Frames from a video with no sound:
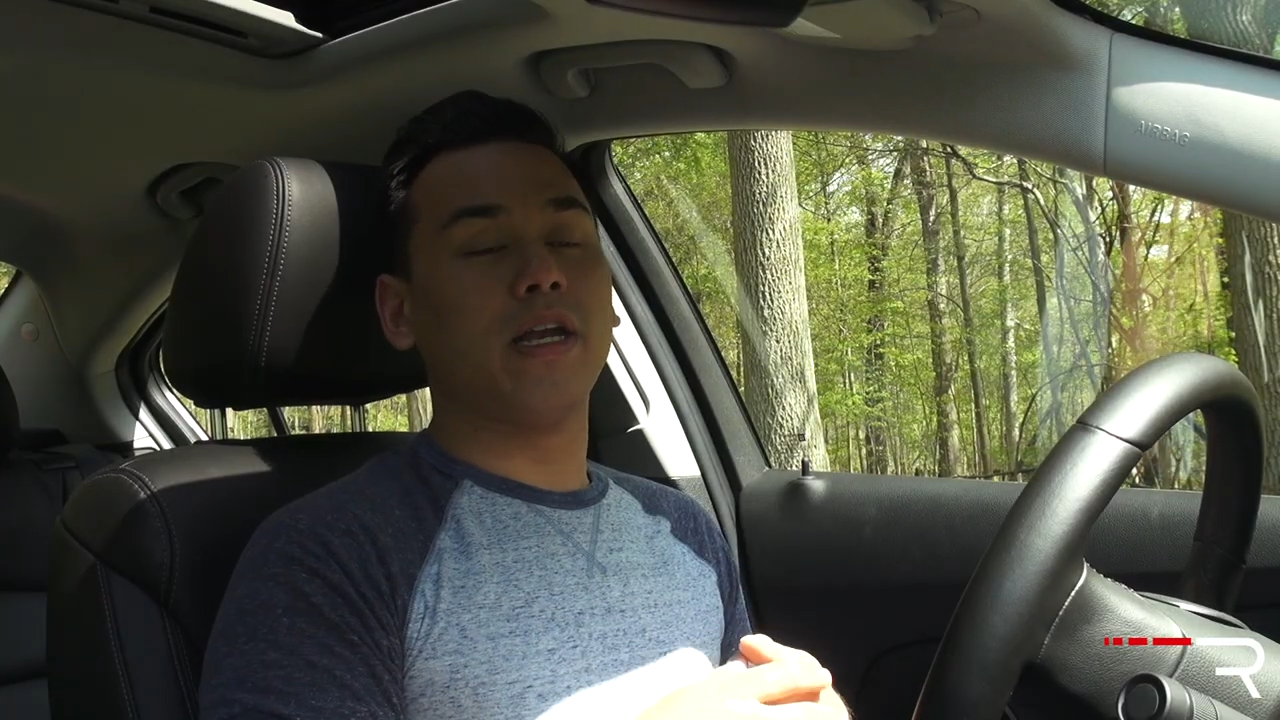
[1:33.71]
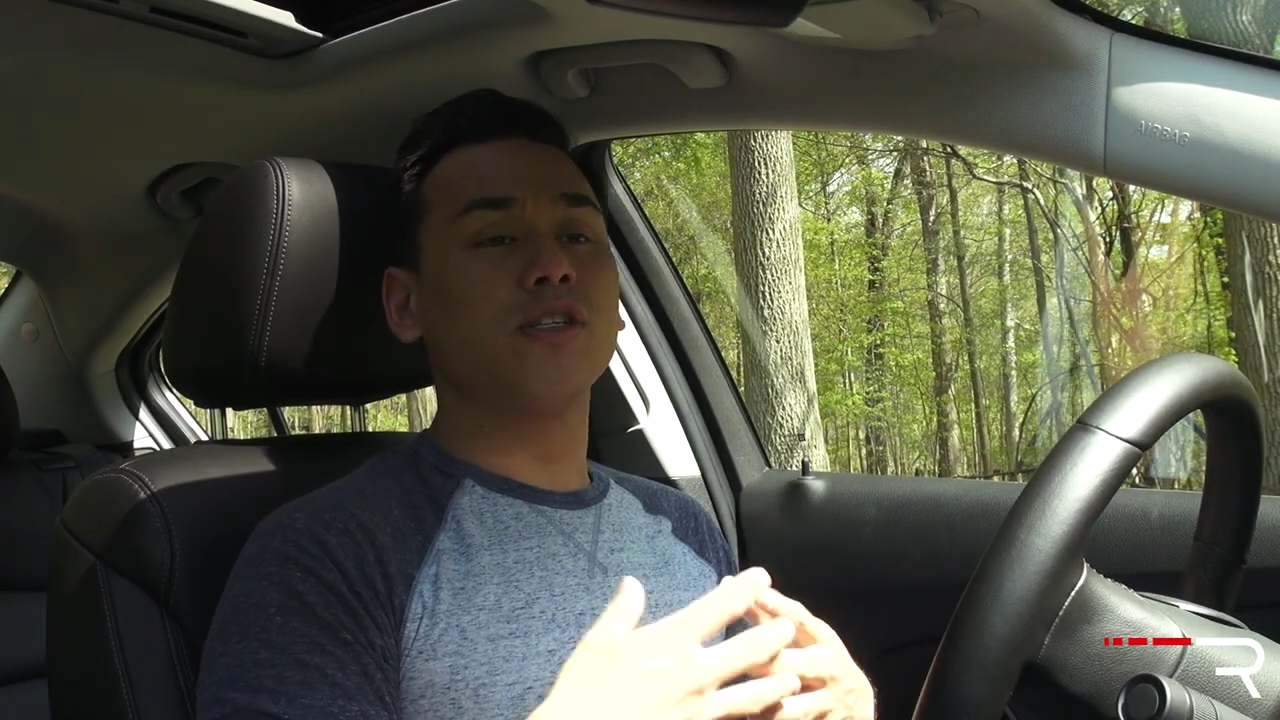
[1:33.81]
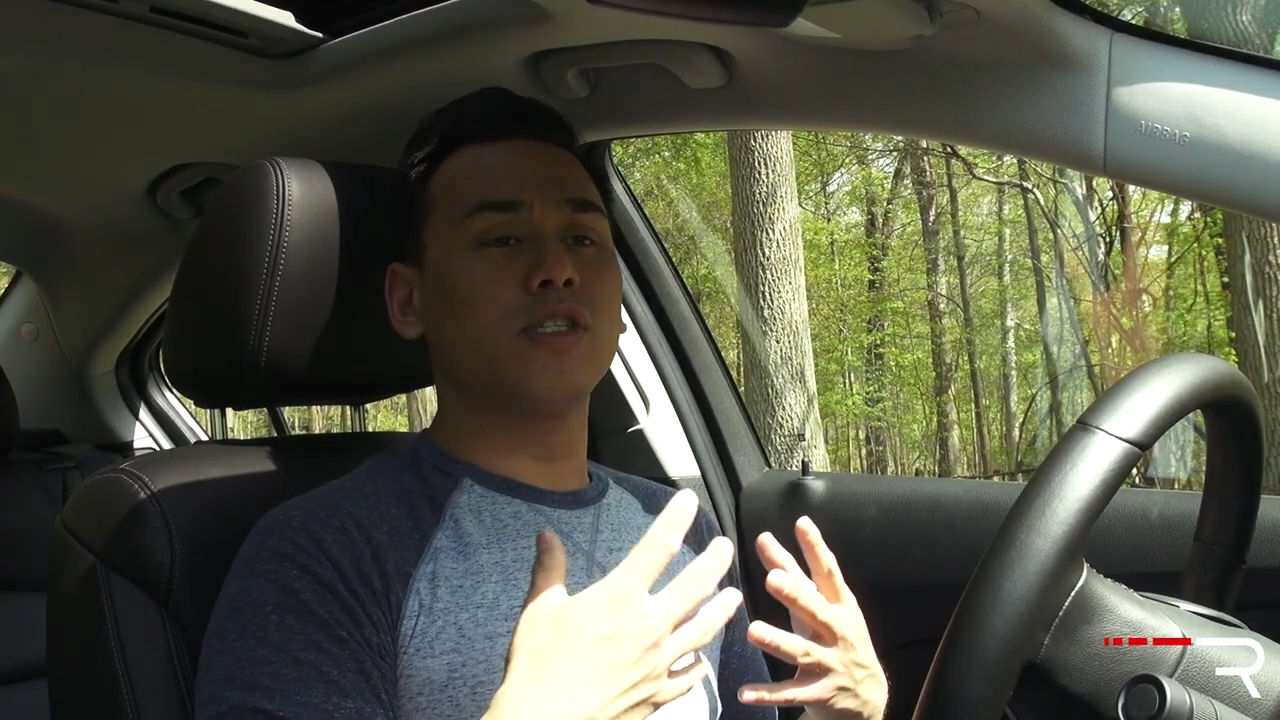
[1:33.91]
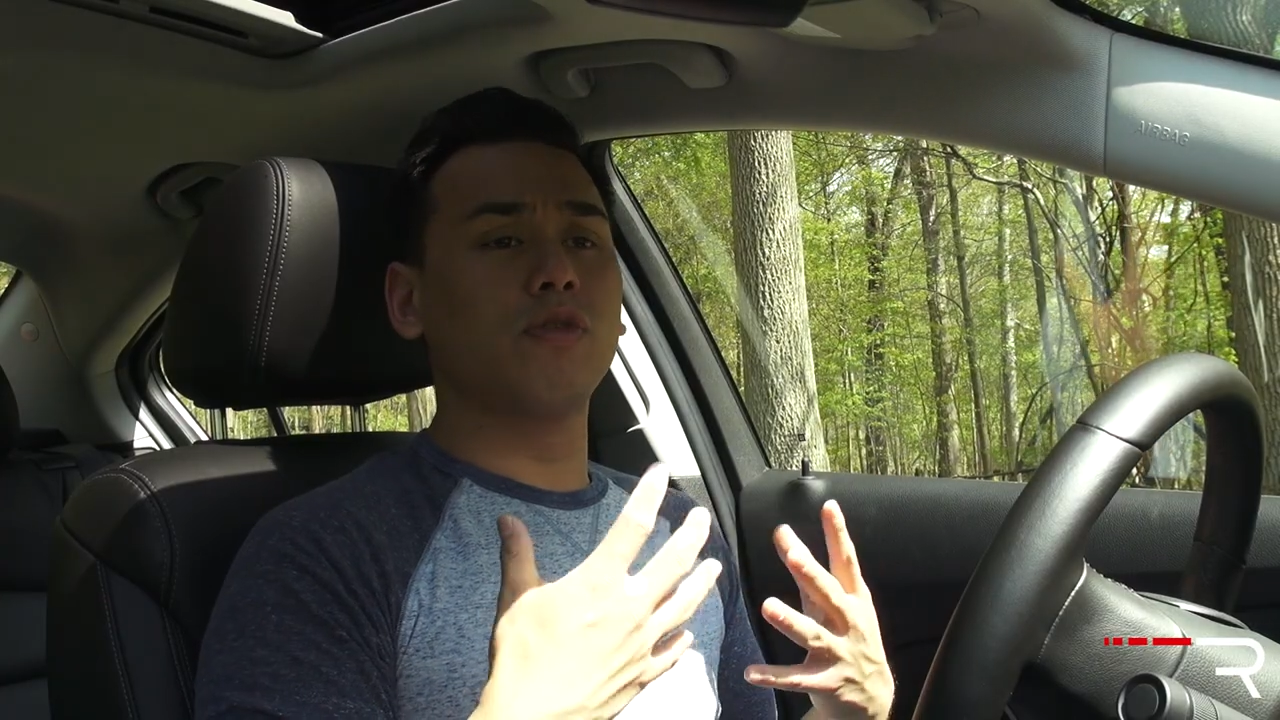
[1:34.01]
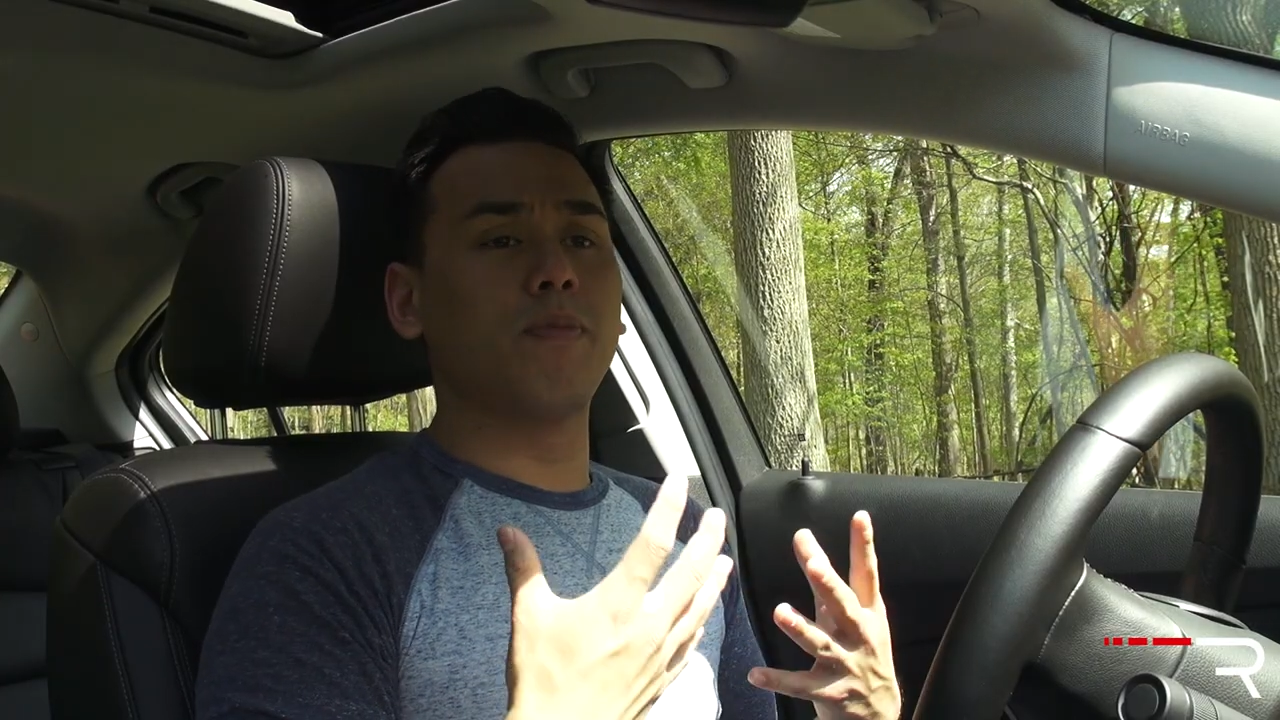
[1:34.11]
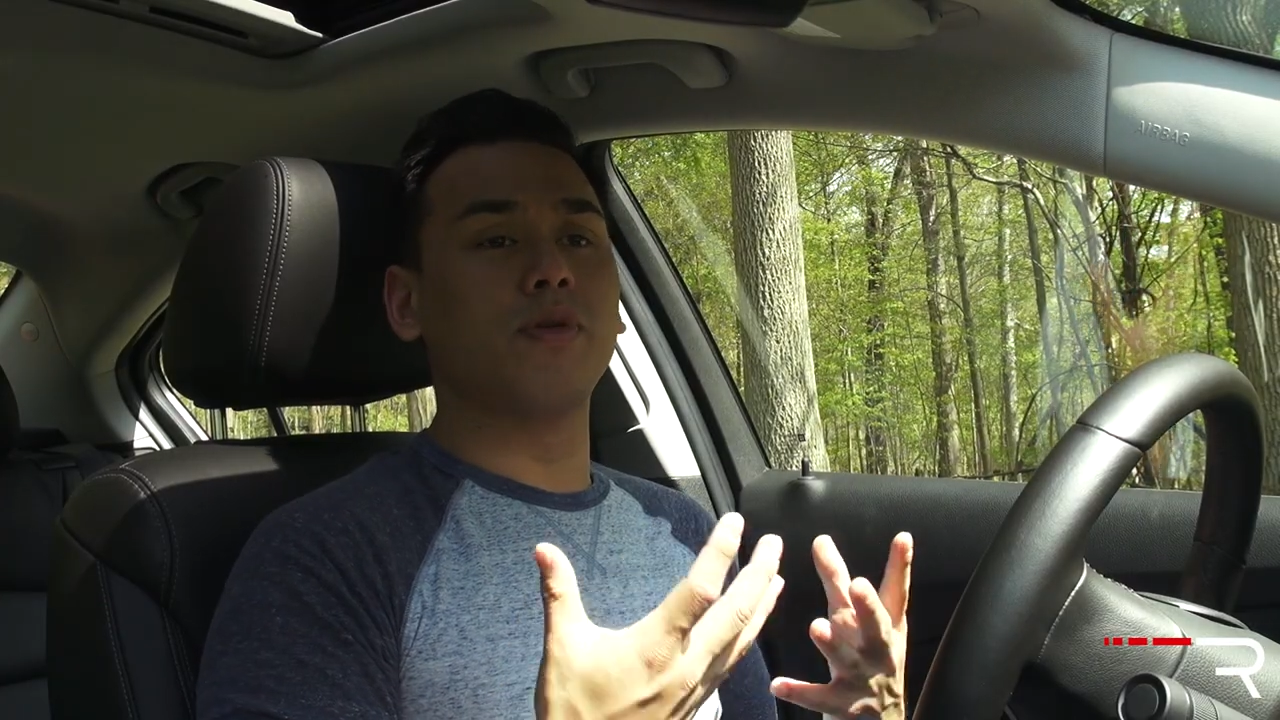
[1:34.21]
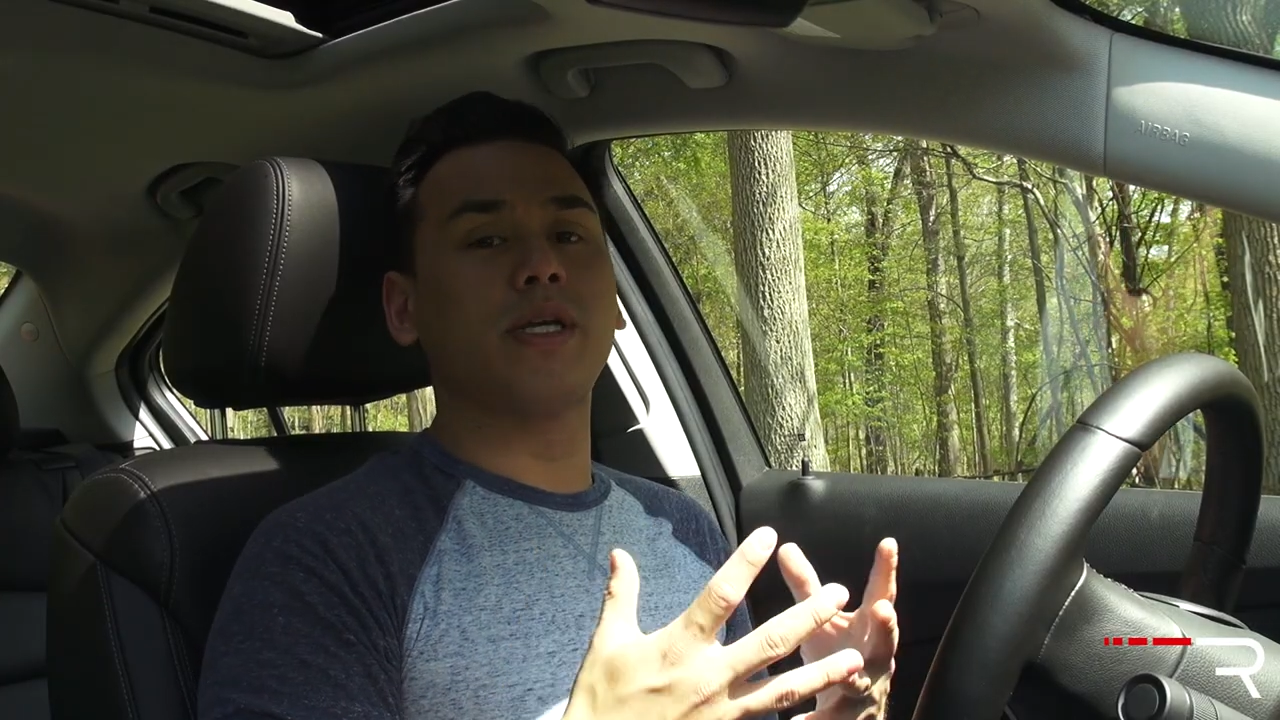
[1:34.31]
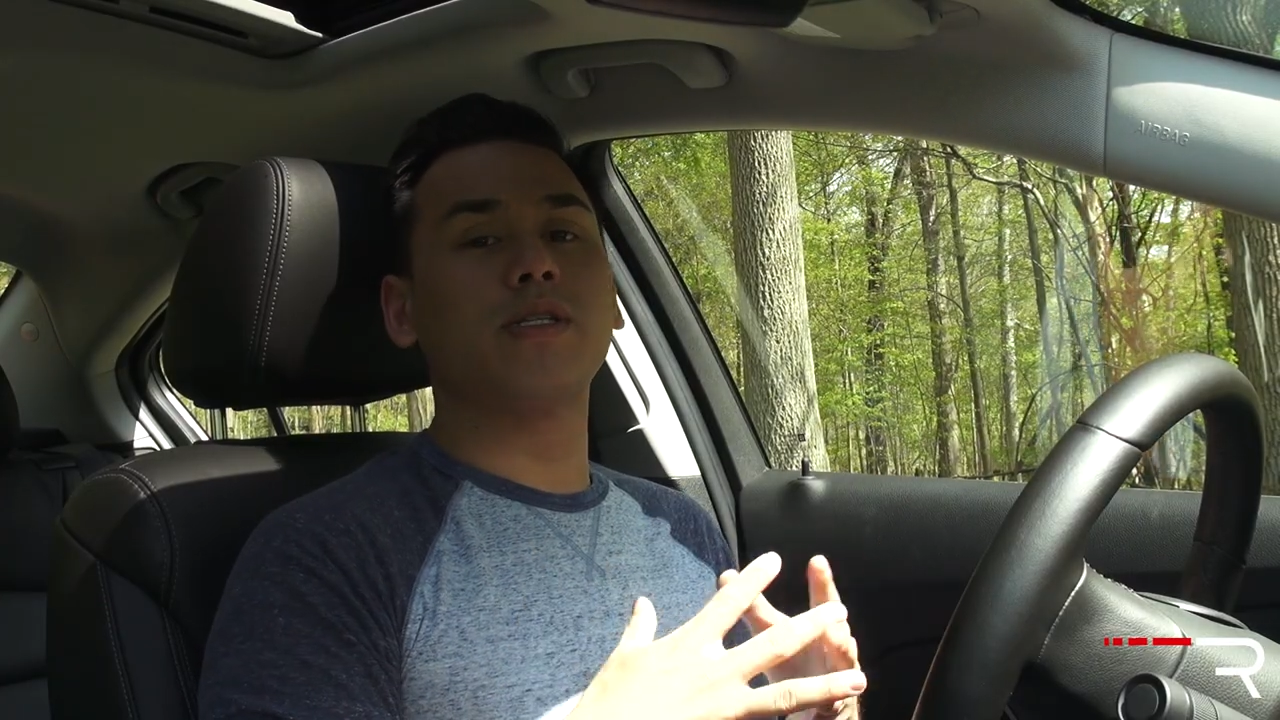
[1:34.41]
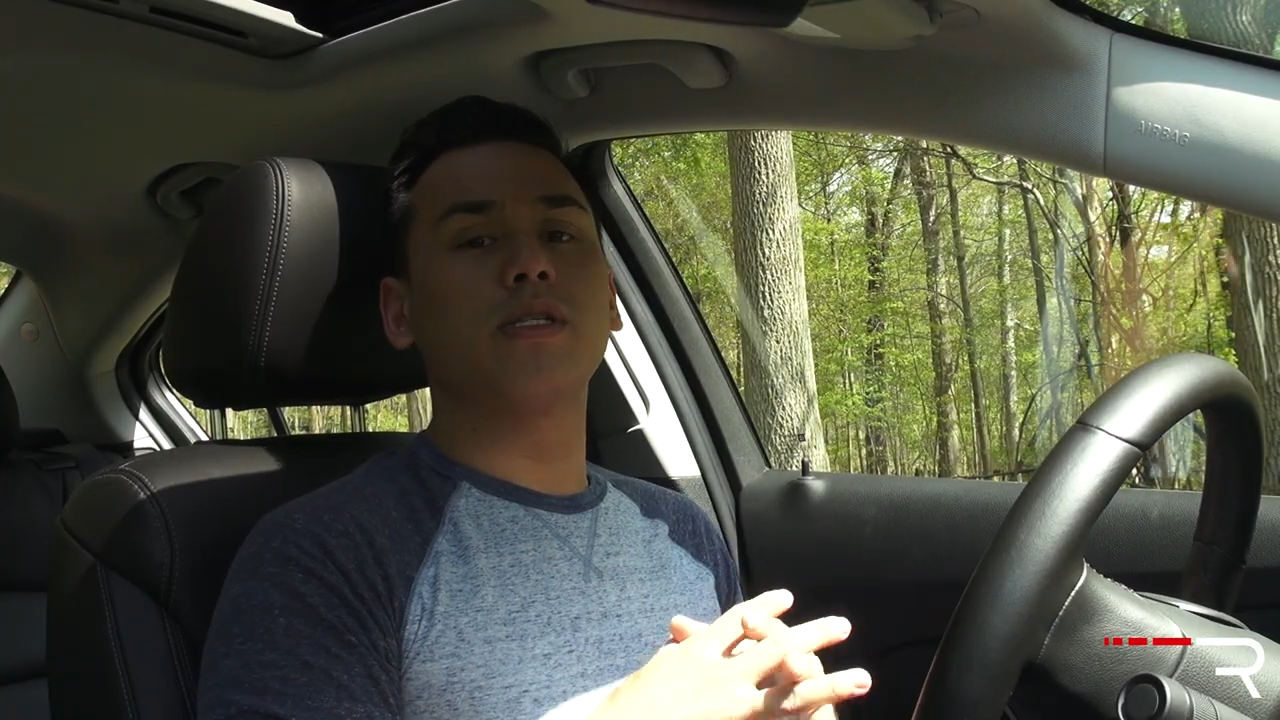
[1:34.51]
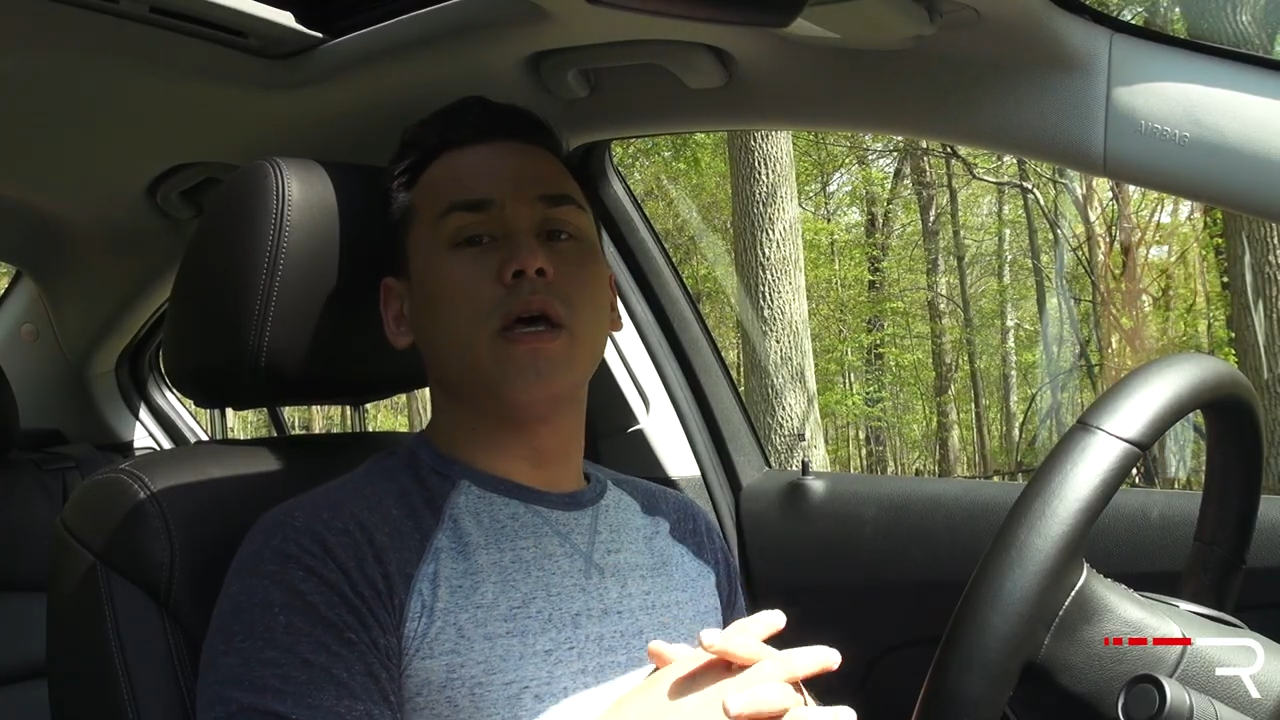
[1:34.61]
It also
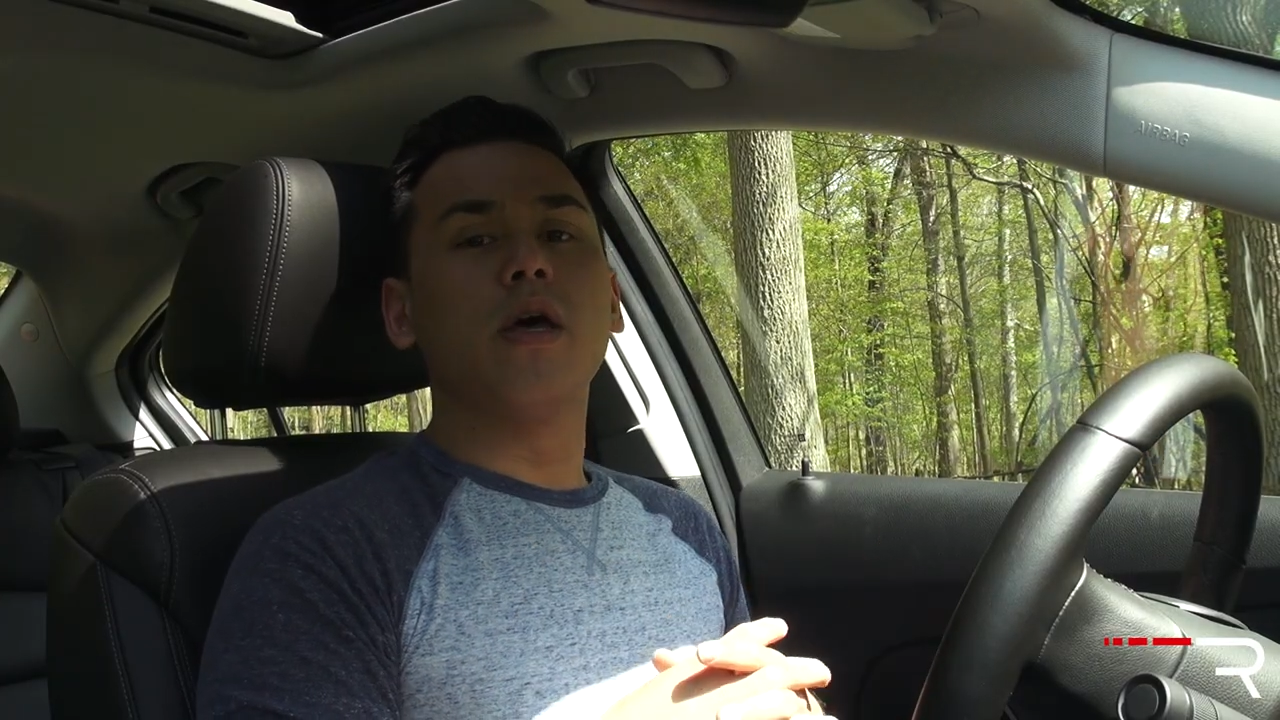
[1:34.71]
represents